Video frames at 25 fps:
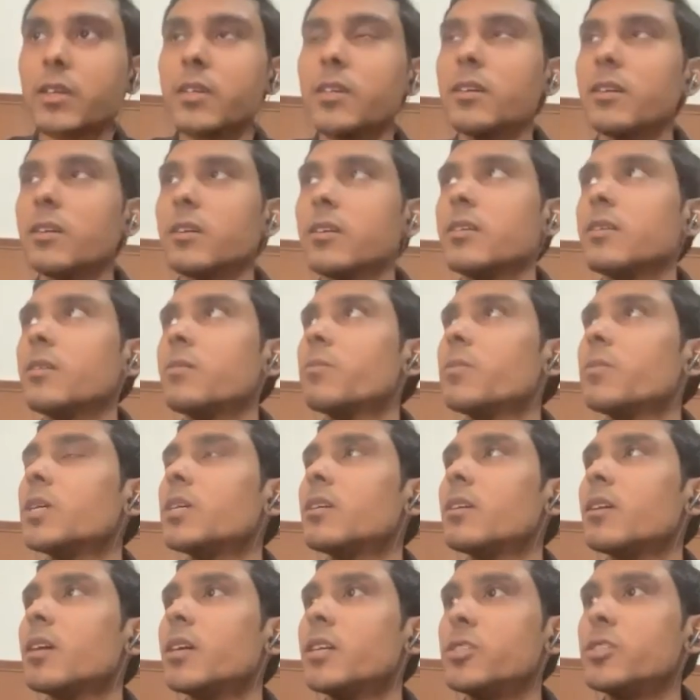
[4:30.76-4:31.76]
Um,
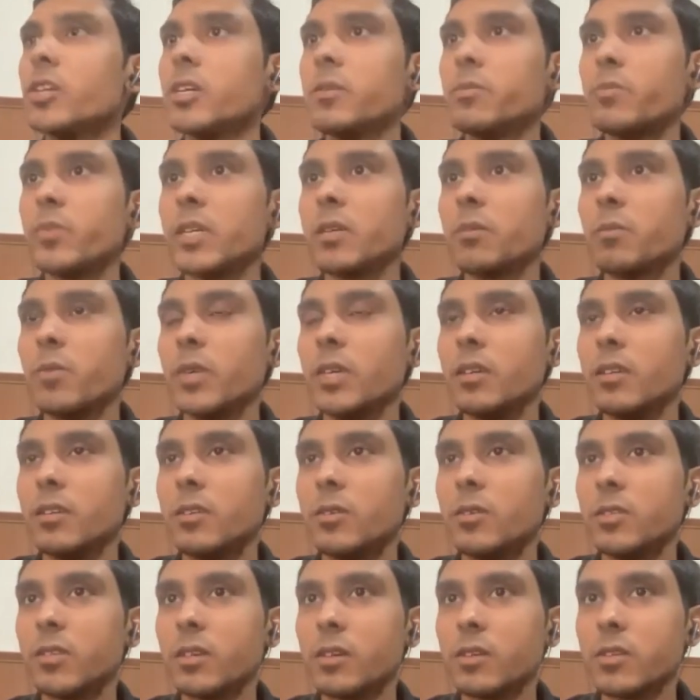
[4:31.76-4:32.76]
I joined PickMe in
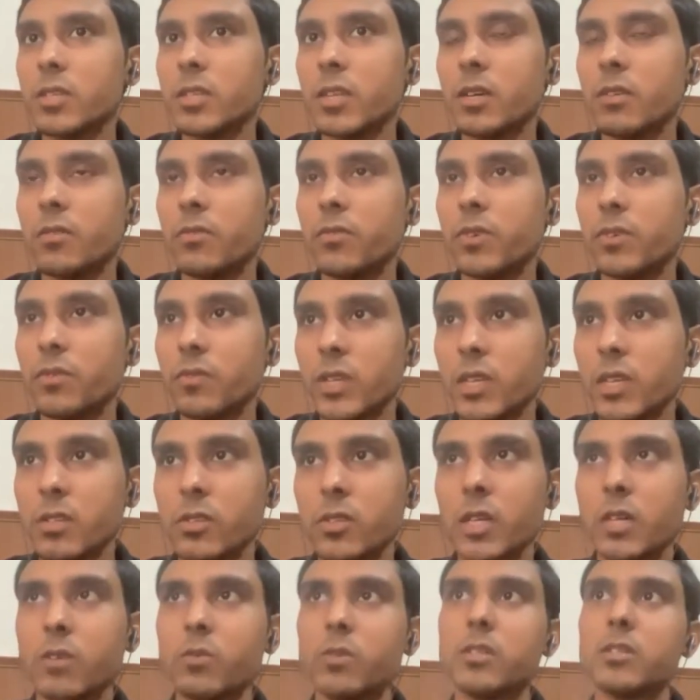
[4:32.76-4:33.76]
2015,
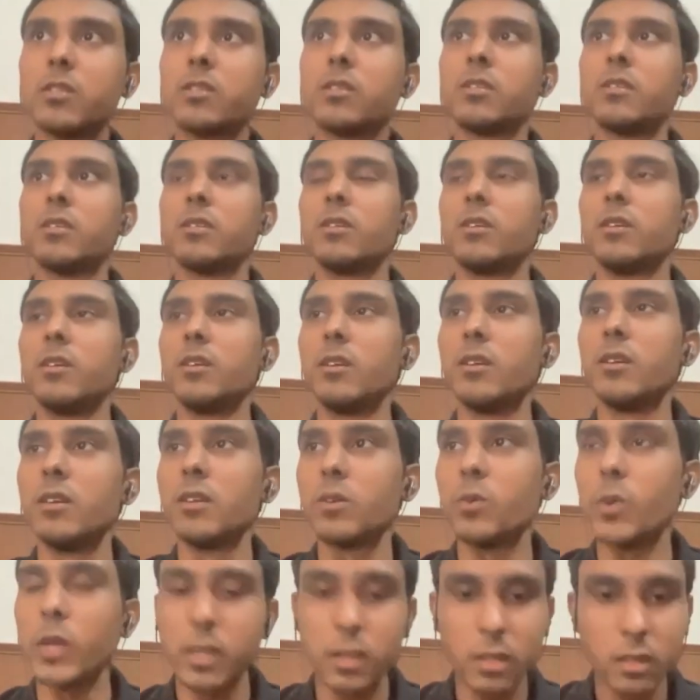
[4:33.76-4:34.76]
so I was
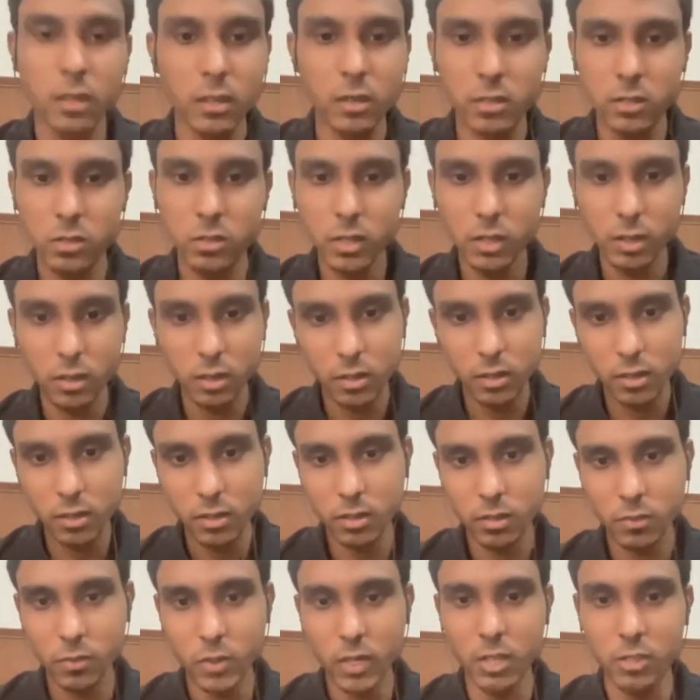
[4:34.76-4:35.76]
20 years old
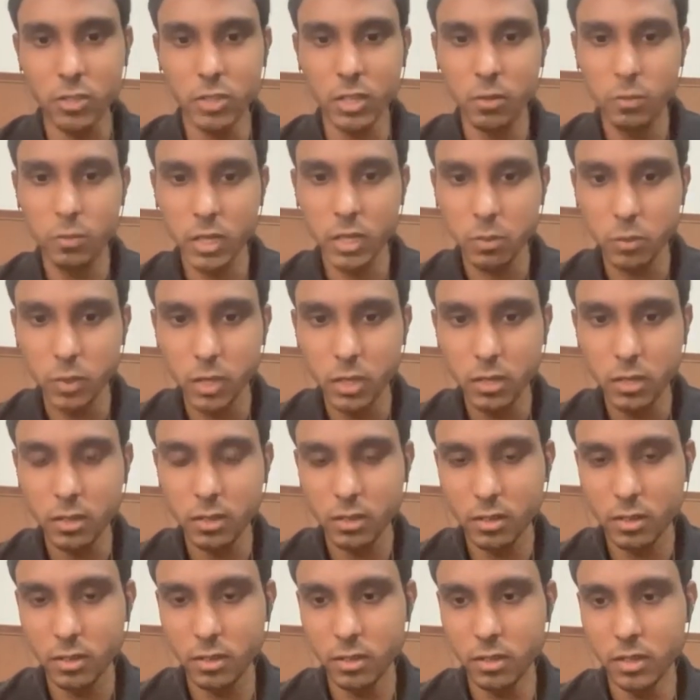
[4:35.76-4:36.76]
when I joined PickMe
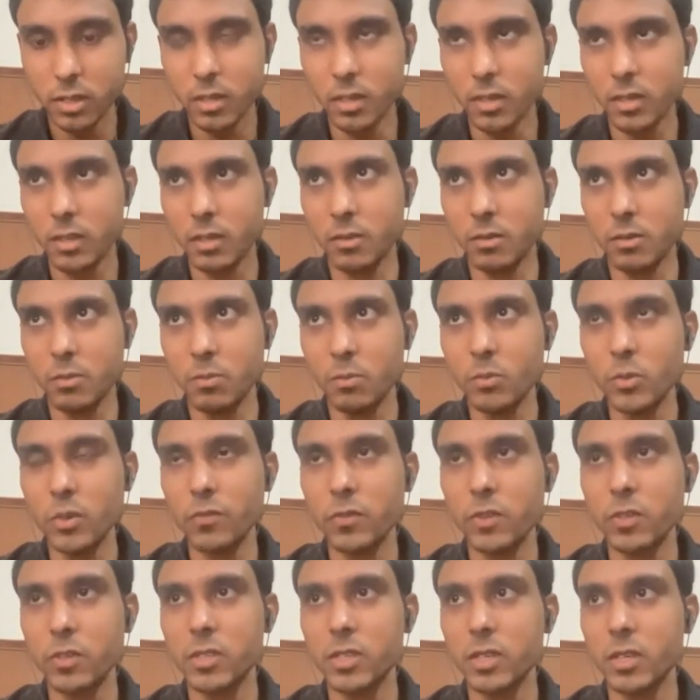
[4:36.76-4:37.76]
then I
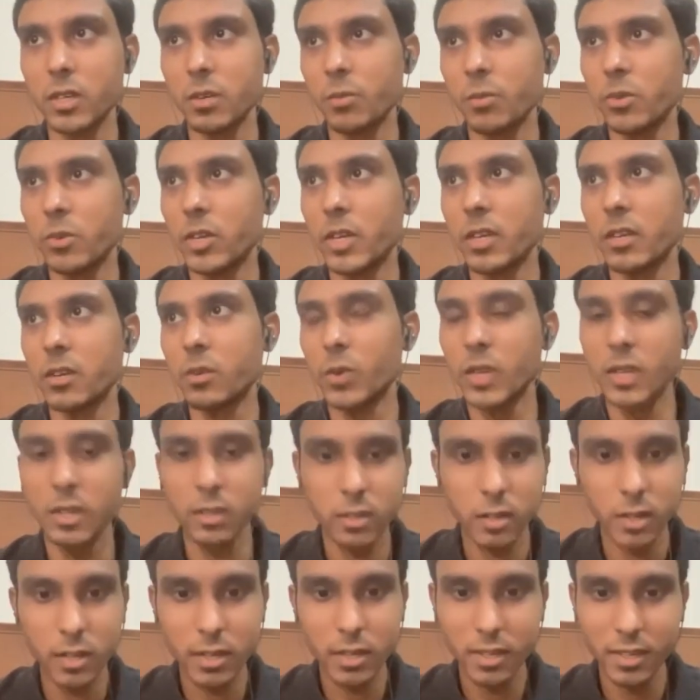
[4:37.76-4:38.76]
moved to Singapore at
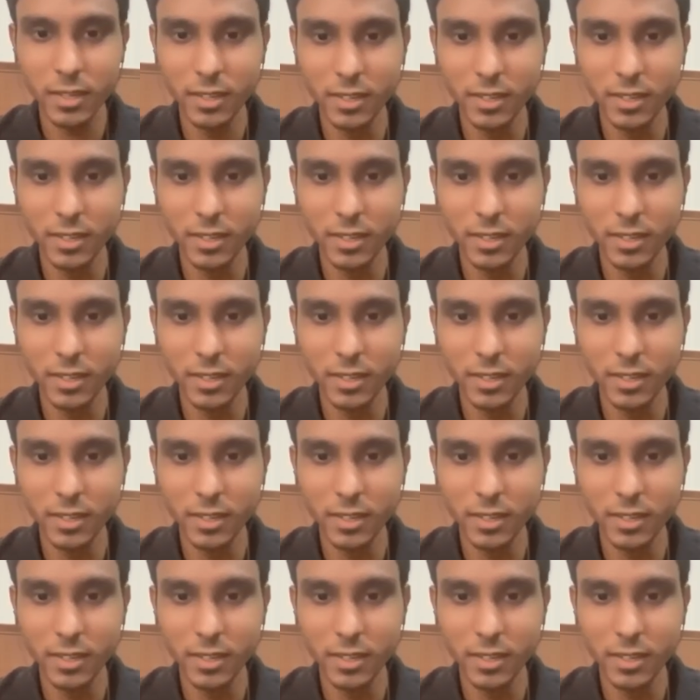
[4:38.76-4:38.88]
23.